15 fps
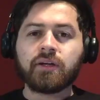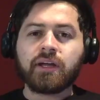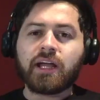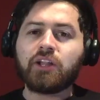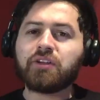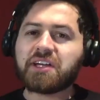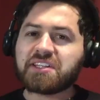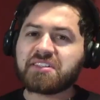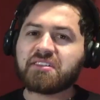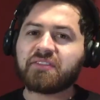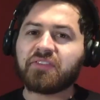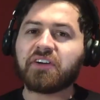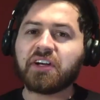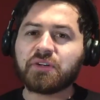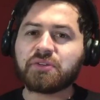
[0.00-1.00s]
Hello guys, this is
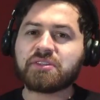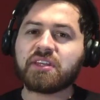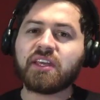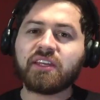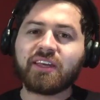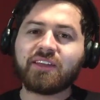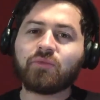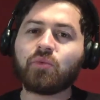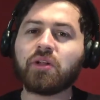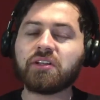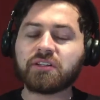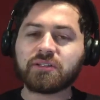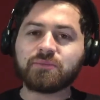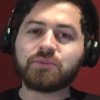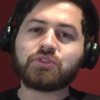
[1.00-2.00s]
Farhan Hussain and
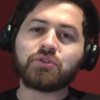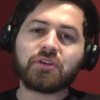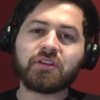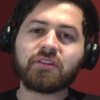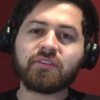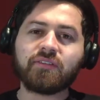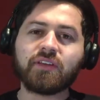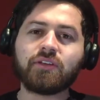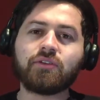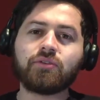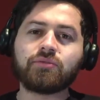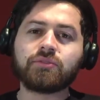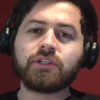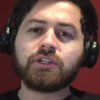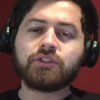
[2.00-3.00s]
welcome to another video.
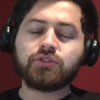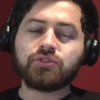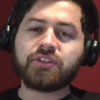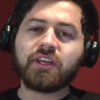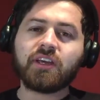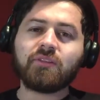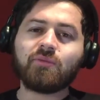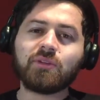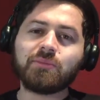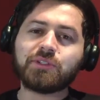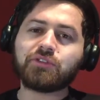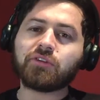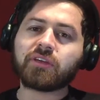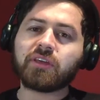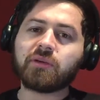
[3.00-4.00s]
Today we'll be
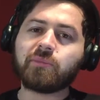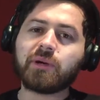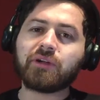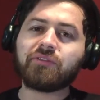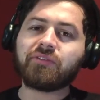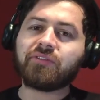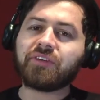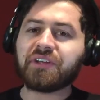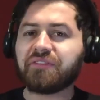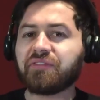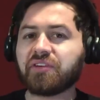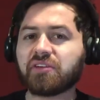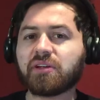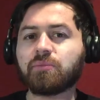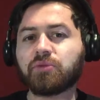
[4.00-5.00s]
talking about
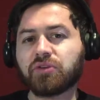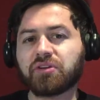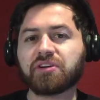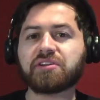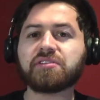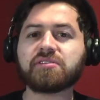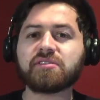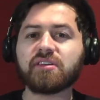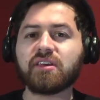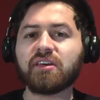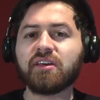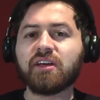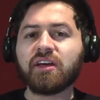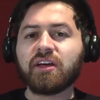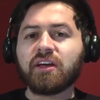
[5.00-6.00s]
funfair
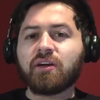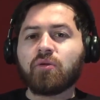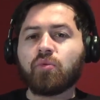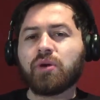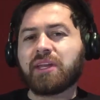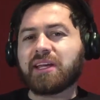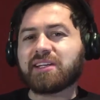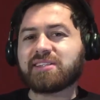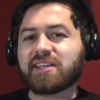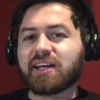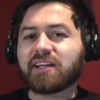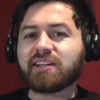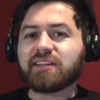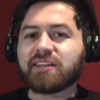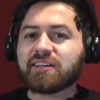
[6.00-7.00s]
cryptocurrency. What
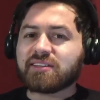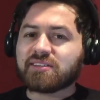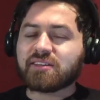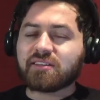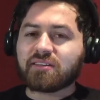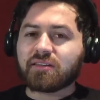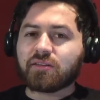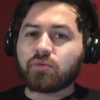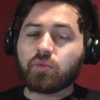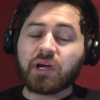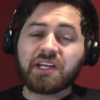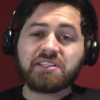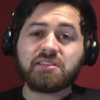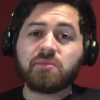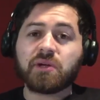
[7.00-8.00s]
exactly is it? Why
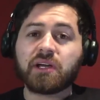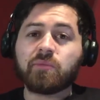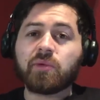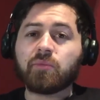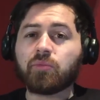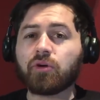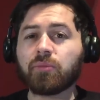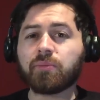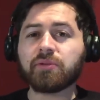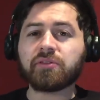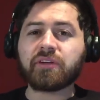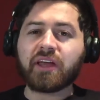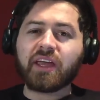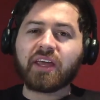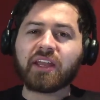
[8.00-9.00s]
is it becoming popular?
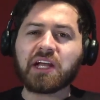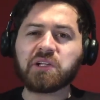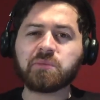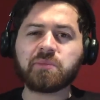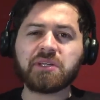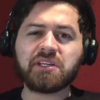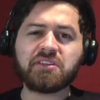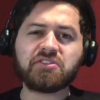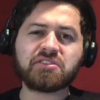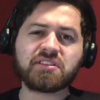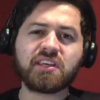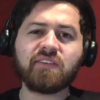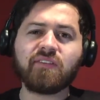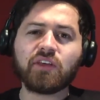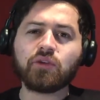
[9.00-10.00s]
And I'll be just
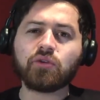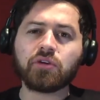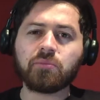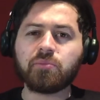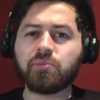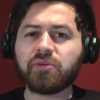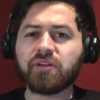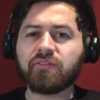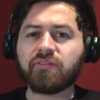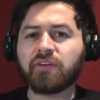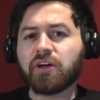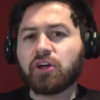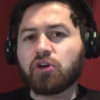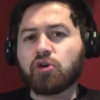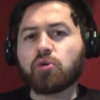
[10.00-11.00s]
giving you a brief
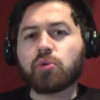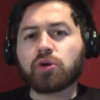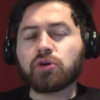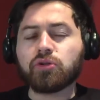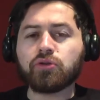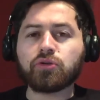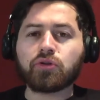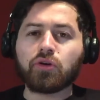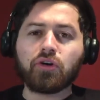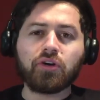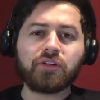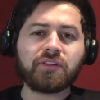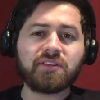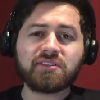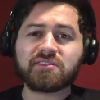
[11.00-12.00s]
overlook
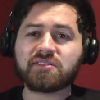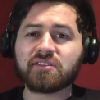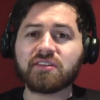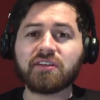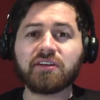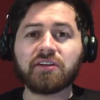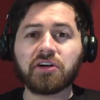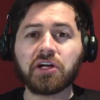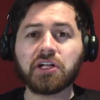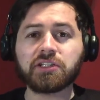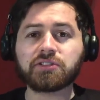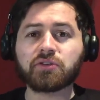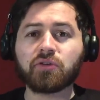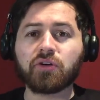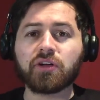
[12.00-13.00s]
on this uh,
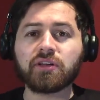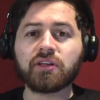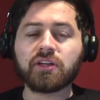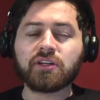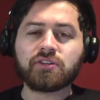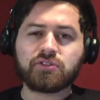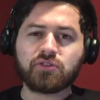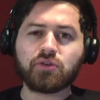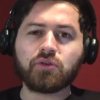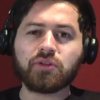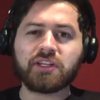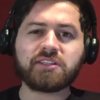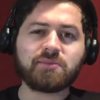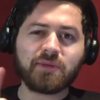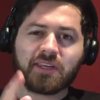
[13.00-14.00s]
altcoin. So
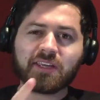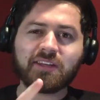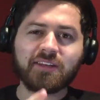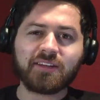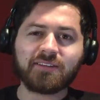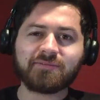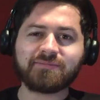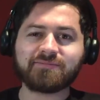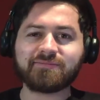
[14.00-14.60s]
let's begin.